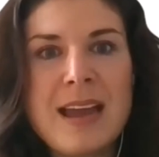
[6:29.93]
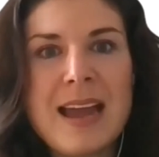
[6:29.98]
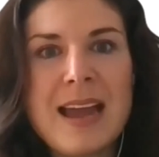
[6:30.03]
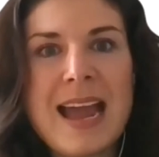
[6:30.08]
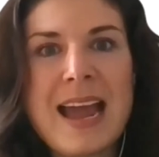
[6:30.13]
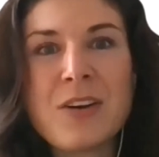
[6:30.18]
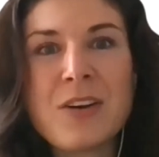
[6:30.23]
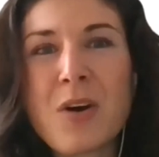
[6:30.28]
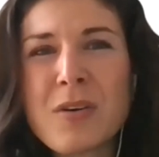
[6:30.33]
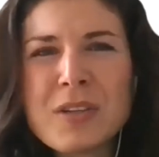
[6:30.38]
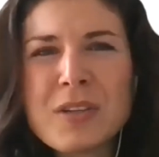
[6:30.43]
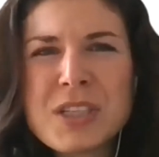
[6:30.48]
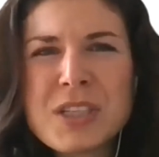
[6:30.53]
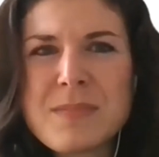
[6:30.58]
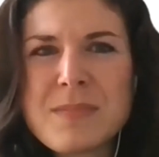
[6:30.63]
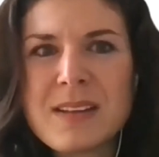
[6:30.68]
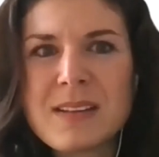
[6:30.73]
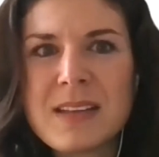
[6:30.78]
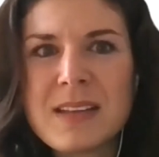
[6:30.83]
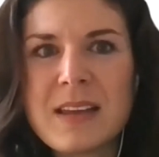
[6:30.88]
And
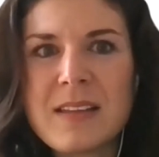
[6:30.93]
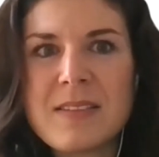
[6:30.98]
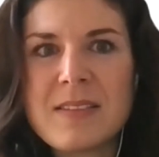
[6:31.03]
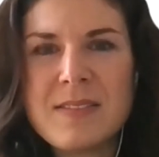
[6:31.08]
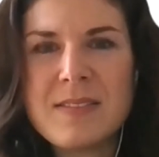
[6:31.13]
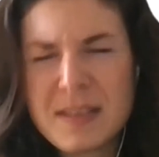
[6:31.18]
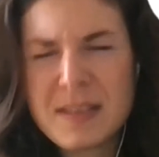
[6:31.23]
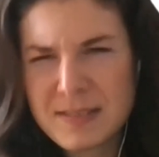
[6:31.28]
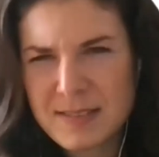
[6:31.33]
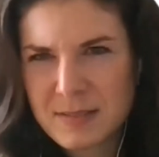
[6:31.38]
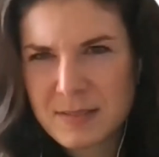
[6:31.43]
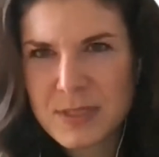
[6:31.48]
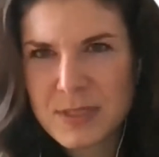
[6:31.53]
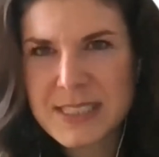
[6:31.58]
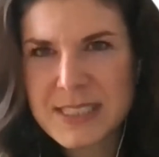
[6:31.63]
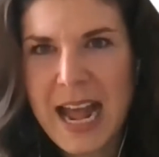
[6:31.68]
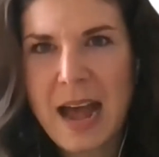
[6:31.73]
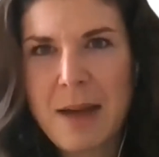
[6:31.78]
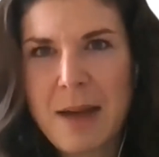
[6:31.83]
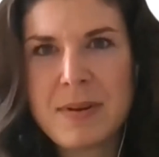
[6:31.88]
ultimately, this is what's
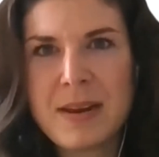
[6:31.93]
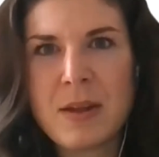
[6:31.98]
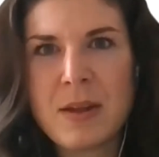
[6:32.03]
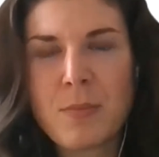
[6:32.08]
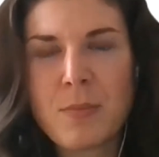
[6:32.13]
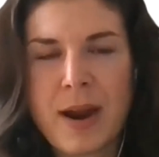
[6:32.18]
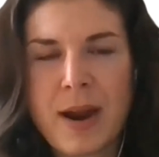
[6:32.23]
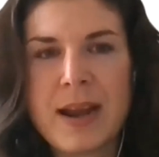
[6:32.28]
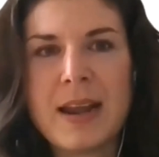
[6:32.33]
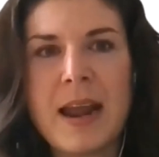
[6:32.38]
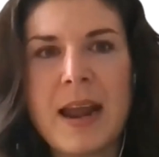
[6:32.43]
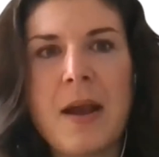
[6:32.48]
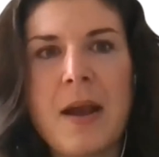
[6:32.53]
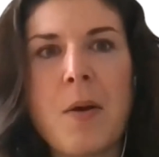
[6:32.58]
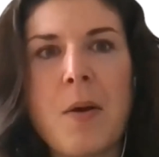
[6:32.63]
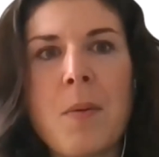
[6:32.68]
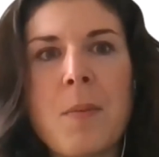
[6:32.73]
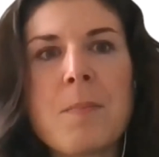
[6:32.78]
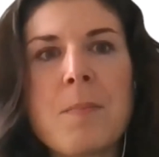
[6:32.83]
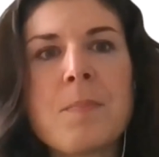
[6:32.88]
happening right now
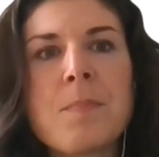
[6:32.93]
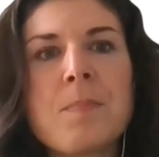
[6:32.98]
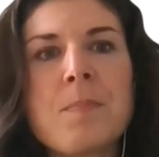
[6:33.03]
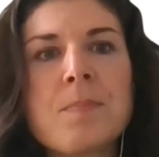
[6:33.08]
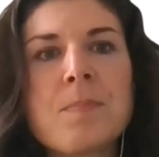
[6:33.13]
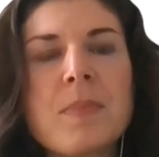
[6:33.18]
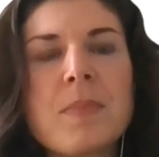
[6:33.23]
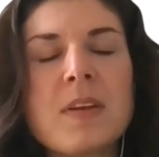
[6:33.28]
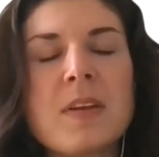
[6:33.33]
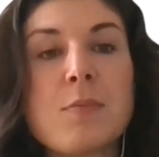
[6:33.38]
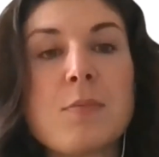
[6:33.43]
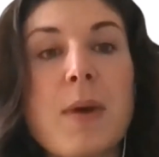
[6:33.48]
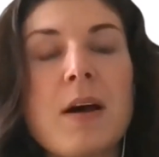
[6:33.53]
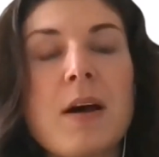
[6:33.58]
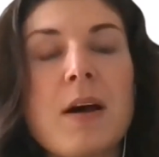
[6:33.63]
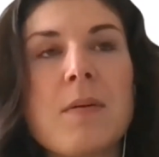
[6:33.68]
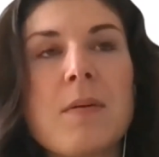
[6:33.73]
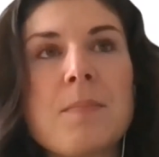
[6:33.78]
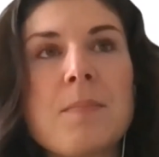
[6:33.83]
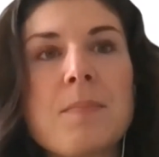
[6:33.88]
as well.